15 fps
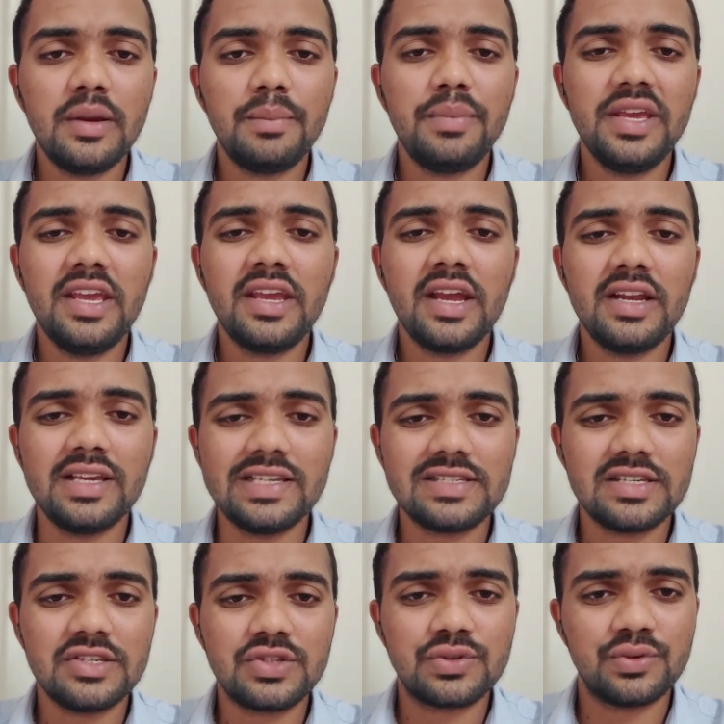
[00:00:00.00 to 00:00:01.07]
Being an
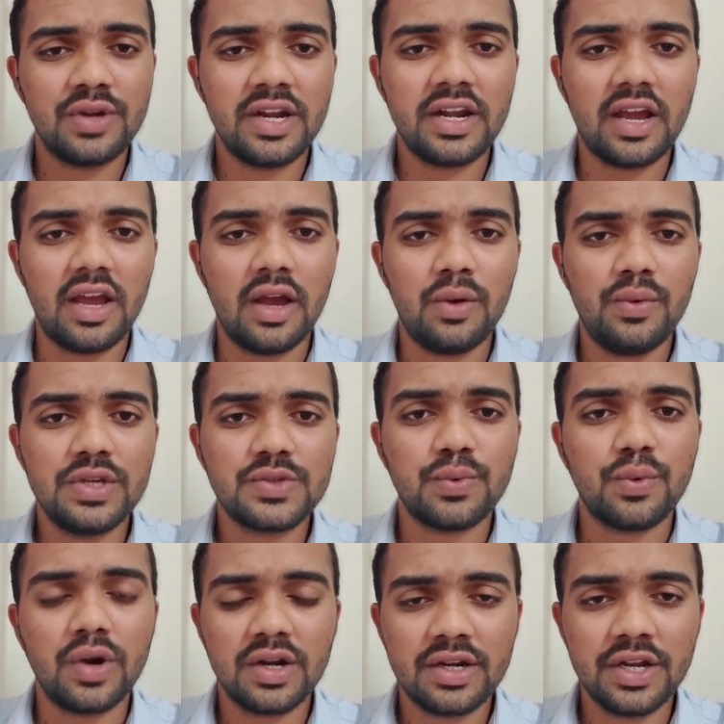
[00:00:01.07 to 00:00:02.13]
EC student, I always
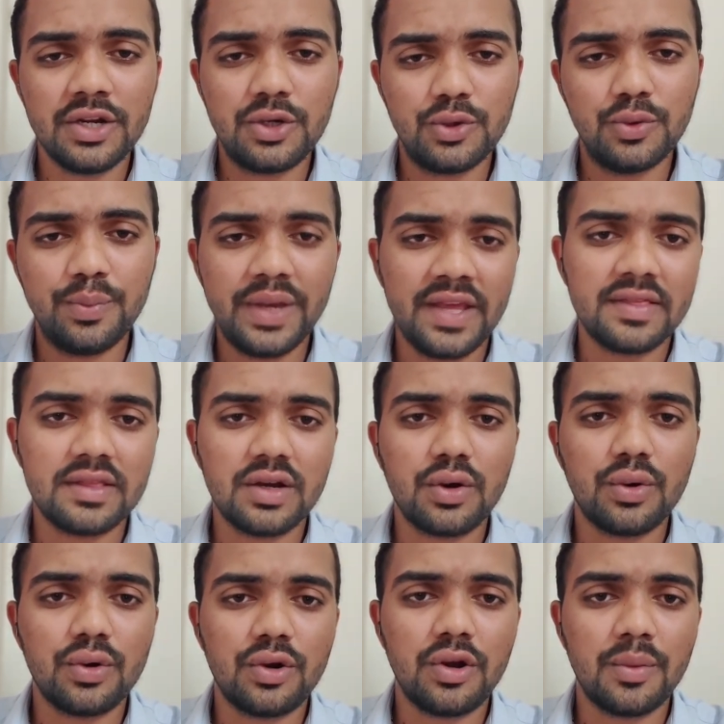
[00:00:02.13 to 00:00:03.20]
wanted to be in the
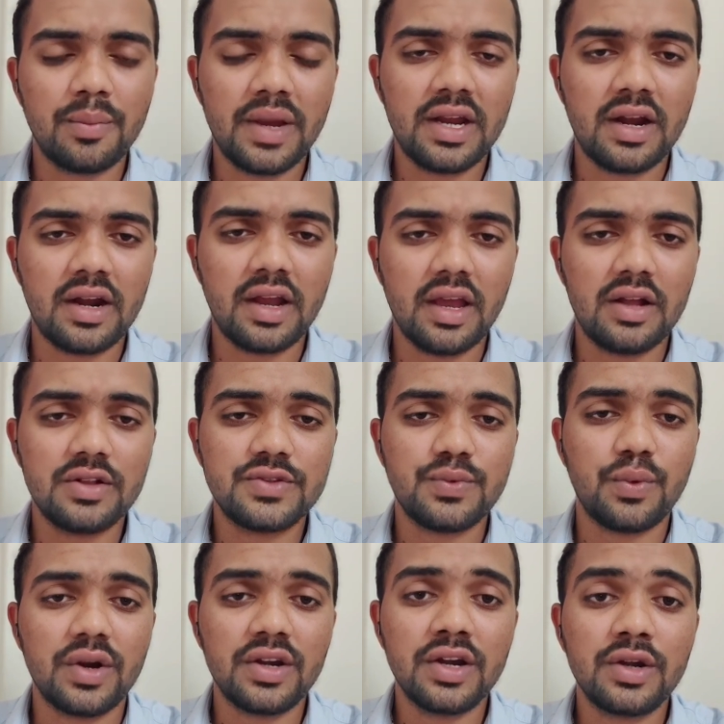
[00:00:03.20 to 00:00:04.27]
core domain and I
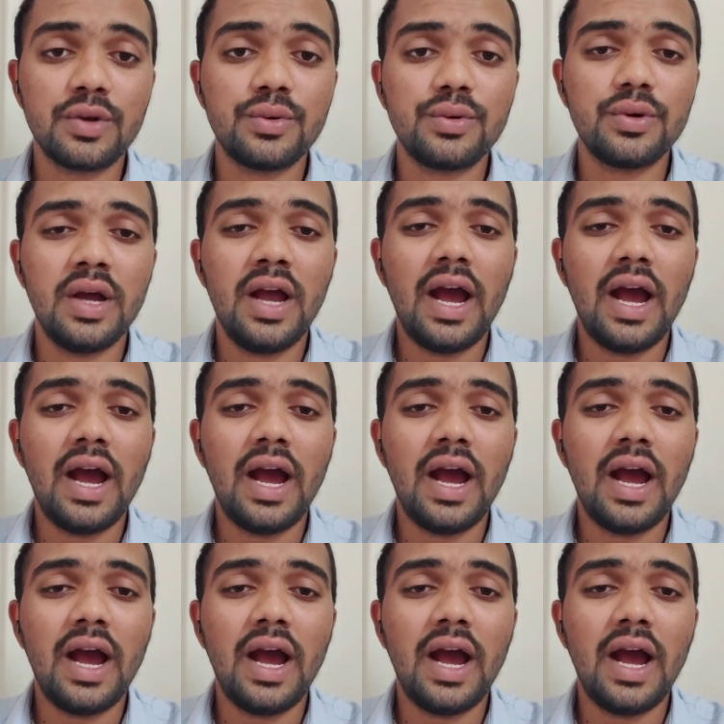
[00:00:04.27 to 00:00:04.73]
also wanted to